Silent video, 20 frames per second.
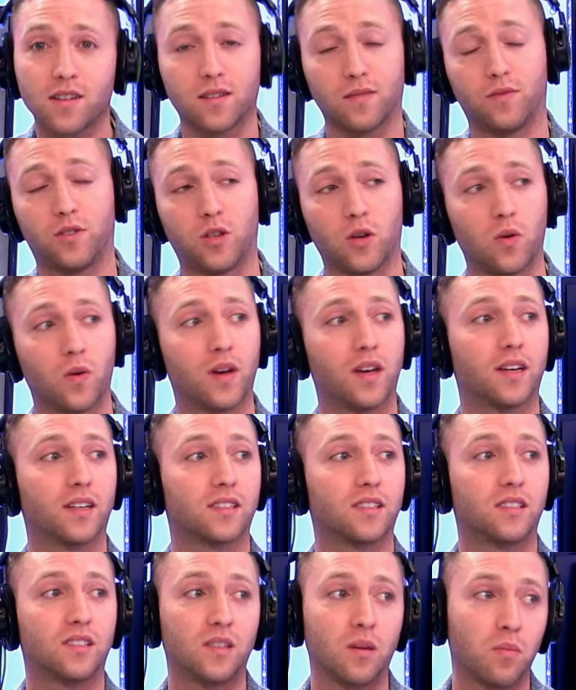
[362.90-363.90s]
of doing
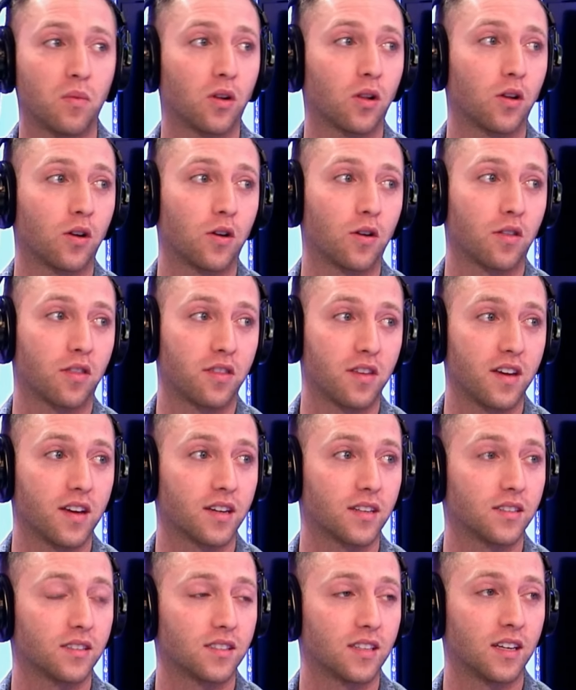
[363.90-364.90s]
similar
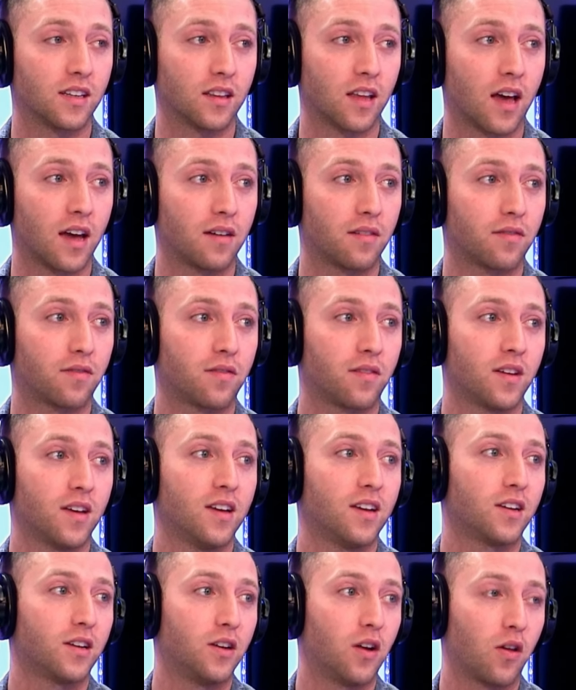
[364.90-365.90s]
things in life.
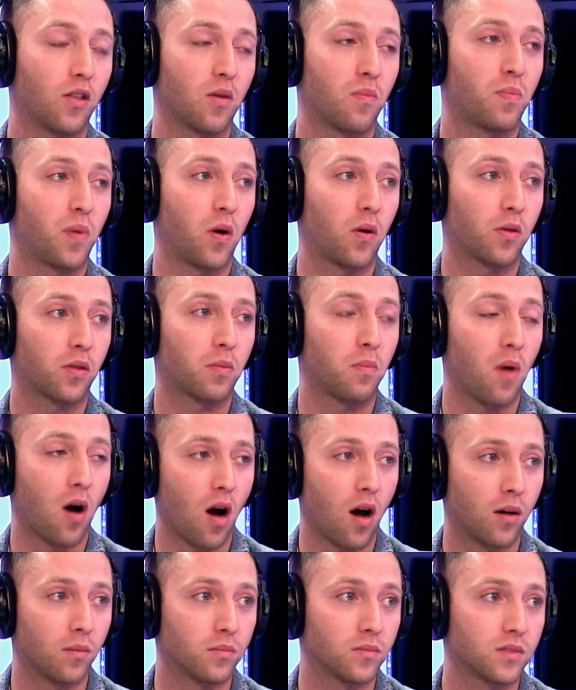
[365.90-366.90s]
Mm-hmm. You know, they're both
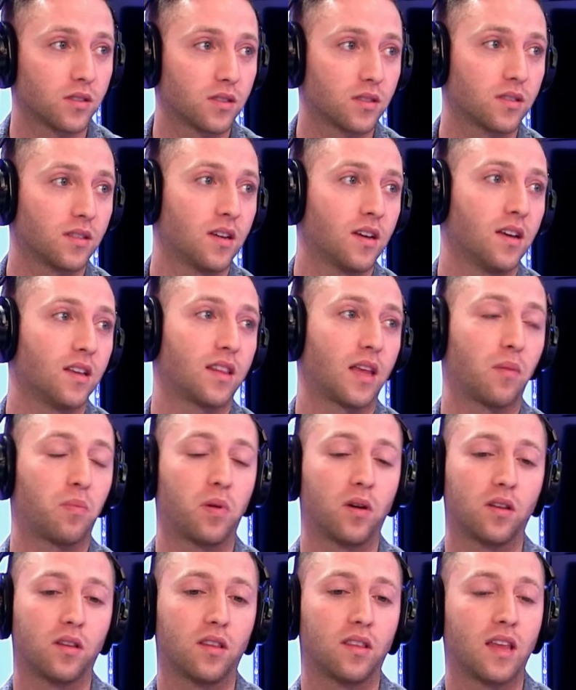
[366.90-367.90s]
moms. Yes,
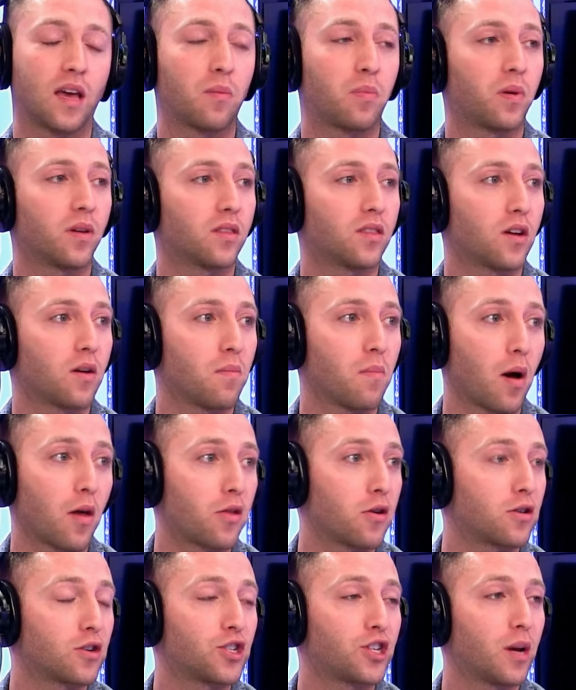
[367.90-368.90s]
they put their
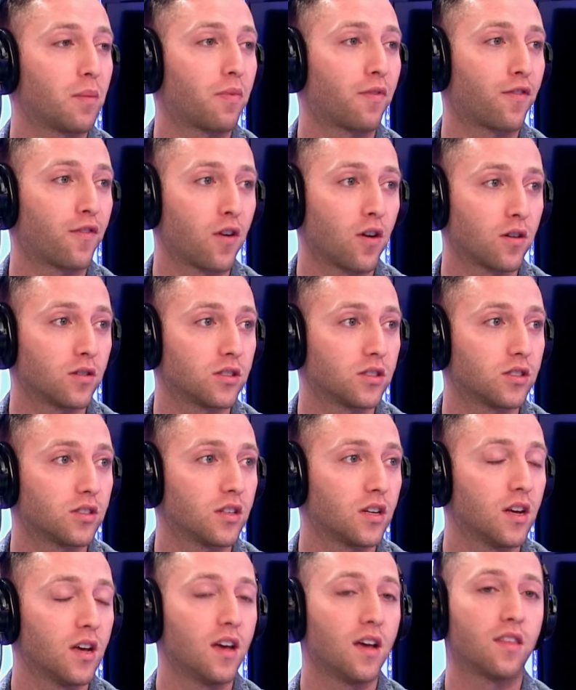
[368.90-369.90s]
mothership first.
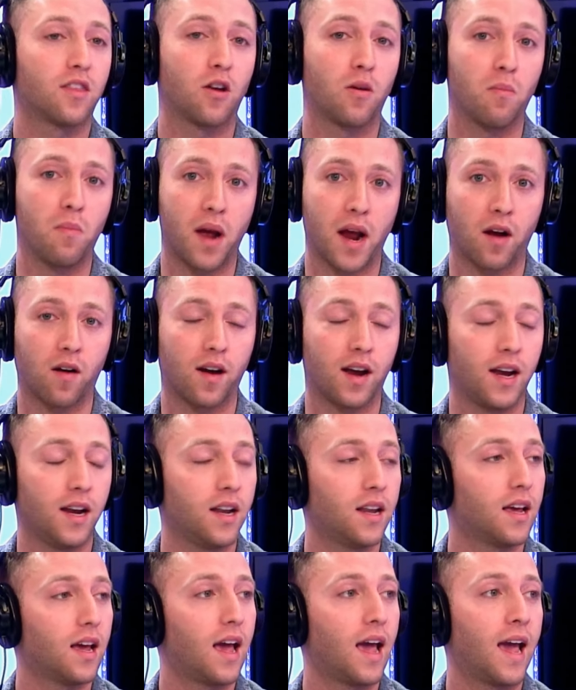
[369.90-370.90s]
They're
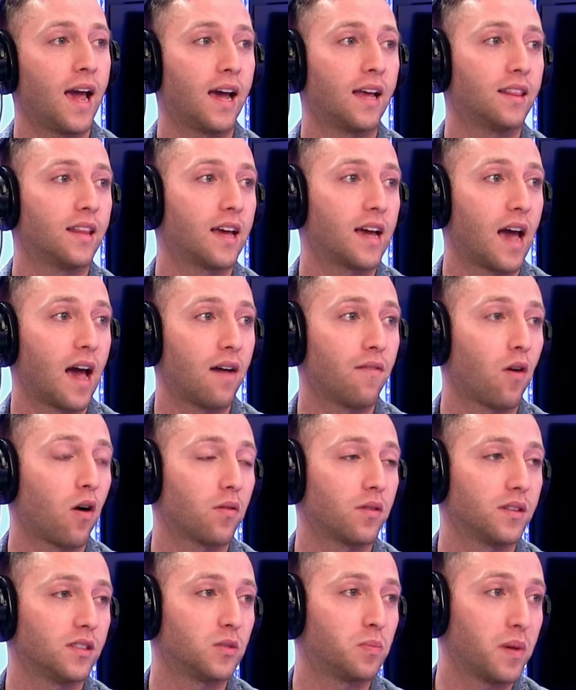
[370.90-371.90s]
married, and they have all
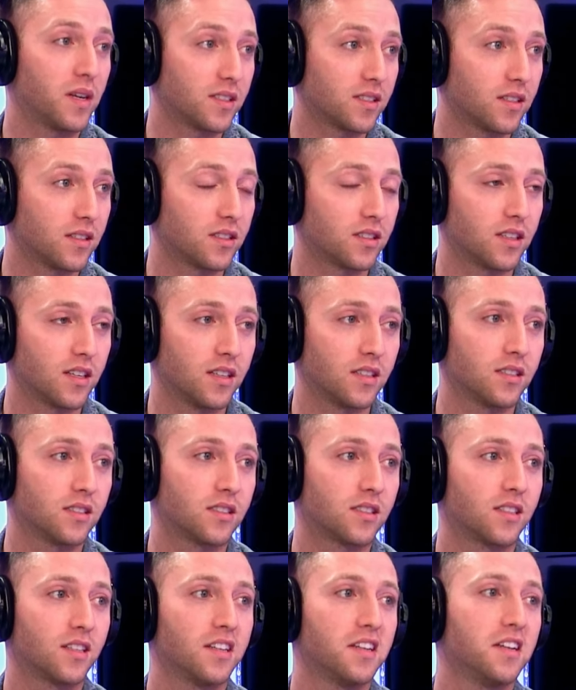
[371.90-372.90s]
these businesses.